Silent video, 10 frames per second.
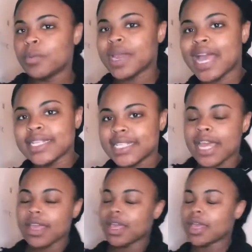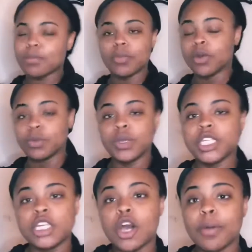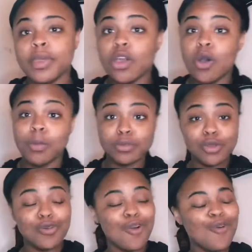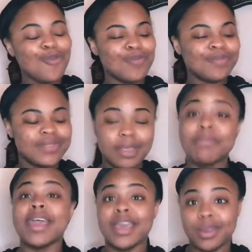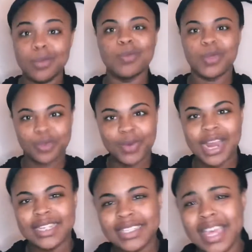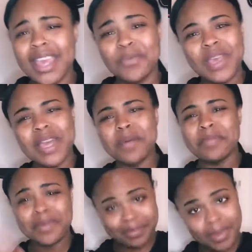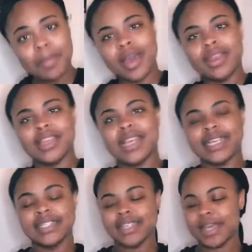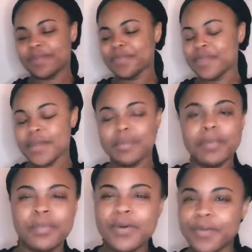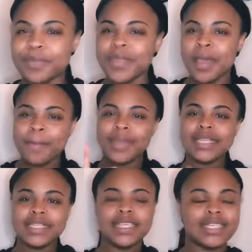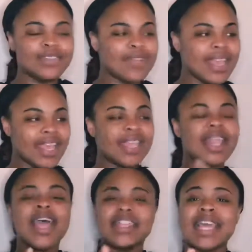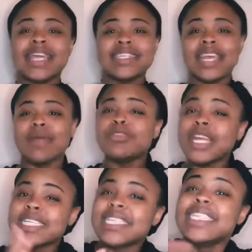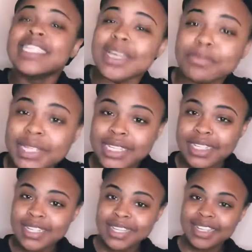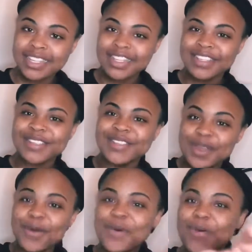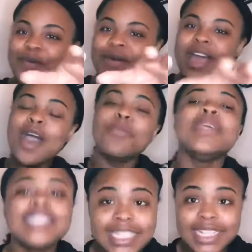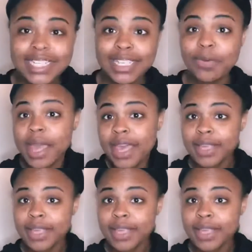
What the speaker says: what I say, and we should all be home. So go to bed with what I say and wake up about it the next day. But boom, picture this, right? And like I said, I'm trying to see something. So help me see this, okay?